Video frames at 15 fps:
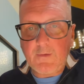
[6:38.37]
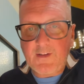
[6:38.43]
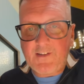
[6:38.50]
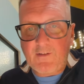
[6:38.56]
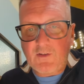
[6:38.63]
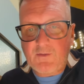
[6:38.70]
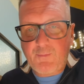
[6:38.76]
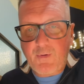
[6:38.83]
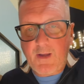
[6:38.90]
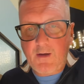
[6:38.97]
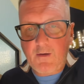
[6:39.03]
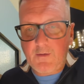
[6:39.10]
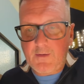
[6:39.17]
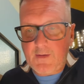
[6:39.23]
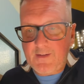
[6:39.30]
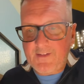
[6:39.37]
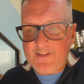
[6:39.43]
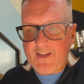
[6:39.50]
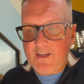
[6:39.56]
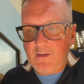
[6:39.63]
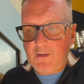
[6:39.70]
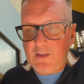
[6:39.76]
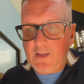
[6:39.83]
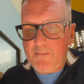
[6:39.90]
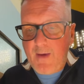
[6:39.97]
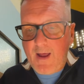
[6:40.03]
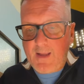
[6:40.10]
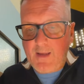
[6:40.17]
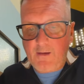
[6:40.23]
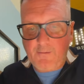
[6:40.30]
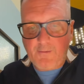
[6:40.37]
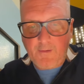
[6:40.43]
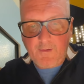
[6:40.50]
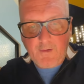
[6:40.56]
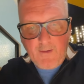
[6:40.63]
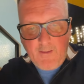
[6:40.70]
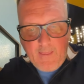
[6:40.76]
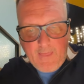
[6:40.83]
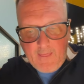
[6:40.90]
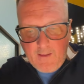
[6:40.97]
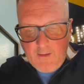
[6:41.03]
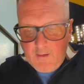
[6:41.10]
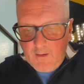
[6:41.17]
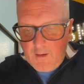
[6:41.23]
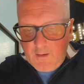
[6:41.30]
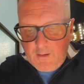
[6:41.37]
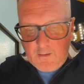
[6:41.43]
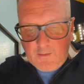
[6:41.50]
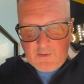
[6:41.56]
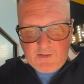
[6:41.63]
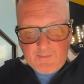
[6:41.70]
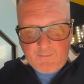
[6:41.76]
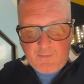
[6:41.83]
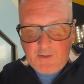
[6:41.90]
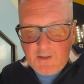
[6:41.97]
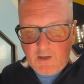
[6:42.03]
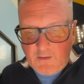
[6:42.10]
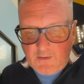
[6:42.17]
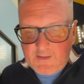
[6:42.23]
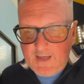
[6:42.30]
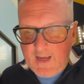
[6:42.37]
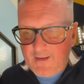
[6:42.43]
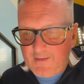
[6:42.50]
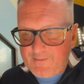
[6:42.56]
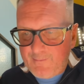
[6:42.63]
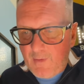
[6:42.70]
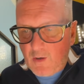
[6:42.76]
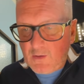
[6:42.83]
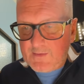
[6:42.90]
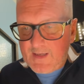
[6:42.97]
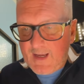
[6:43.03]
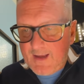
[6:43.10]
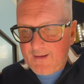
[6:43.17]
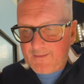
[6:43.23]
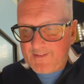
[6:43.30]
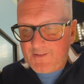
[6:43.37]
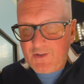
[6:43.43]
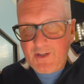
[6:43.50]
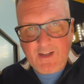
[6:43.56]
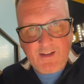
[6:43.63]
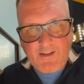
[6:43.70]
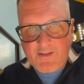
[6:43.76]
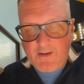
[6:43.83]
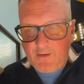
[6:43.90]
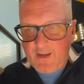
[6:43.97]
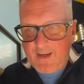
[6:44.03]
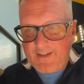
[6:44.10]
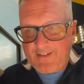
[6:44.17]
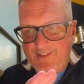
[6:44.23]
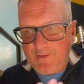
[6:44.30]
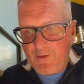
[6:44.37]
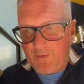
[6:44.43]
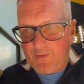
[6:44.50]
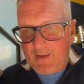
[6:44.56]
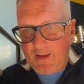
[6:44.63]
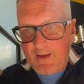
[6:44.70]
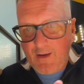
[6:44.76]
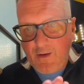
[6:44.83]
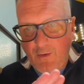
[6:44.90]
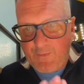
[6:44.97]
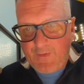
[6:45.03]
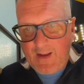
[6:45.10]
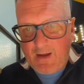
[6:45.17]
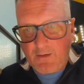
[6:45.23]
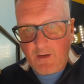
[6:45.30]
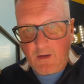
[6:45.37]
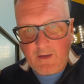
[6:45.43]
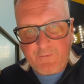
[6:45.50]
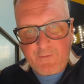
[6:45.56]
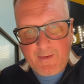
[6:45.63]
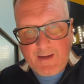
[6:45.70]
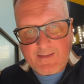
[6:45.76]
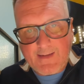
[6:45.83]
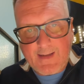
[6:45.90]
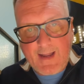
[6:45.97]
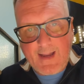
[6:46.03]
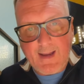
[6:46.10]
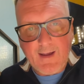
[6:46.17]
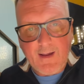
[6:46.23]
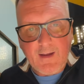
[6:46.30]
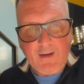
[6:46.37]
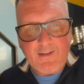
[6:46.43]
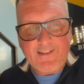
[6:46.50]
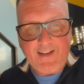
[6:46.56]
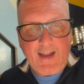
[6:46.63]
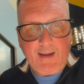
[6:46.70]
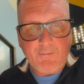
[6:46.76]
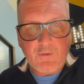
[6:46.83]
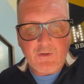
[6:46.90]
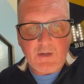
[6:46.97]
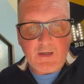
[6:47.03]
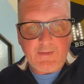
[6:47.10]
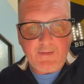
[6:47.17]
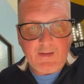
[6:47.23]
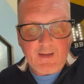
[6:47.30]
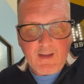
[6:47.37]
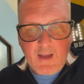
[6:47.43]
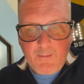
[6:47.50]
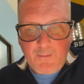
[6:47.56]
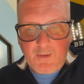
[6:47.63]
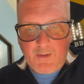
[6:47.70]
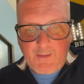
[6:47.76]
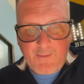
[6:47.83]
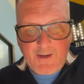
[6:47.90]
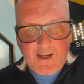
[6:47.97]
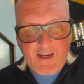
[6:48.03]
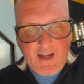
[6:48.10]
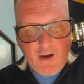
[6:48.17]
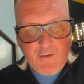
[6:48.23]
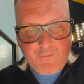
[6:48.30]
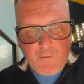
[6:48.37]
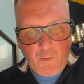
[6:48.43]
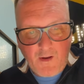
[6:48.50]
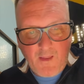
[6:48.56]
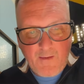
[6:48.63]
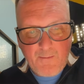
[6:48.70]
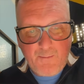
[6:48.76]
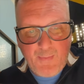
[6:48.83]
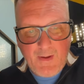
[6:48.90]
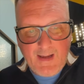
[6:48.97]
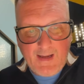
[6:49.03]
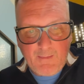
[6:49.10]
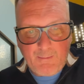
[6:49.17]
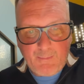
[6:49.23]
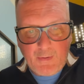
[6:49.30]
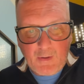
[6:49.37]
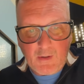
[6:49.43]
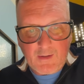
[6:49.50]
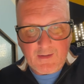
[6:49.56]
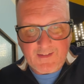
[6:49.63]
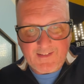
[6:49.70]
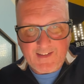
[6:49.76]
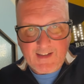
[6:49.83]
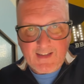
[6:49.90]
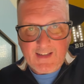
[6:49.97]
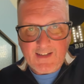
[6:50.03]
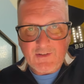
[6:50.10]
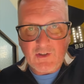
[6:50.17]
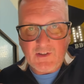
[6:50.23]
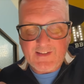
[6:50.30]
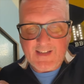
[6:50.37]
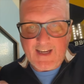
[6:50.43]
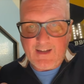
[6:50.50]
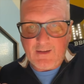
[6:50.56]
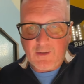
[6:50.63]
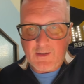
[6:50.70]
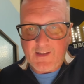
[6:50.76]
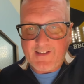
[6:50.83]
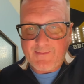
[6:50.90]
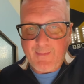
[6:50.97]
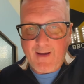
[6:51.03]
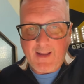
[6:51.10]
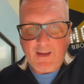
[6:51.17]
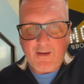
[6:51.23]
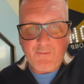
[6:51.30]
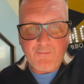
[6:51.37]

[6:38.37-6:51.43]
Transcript: Looks pretty good. Take a look at the menu. Got some cocktails, mocktails, gin and tonics. Nothing alcoholic for me today because I am driving, but I'm going to go for one of the big burgers. Let's just take a look at this menu.